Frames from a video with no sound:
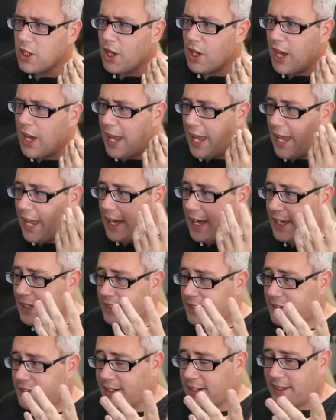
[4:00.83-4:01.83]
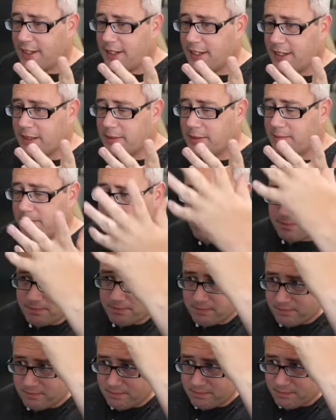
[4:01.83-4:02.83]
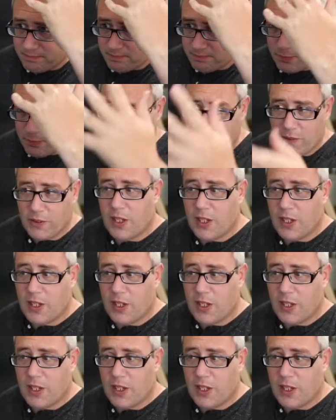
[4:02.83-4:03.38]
And um, we have a lot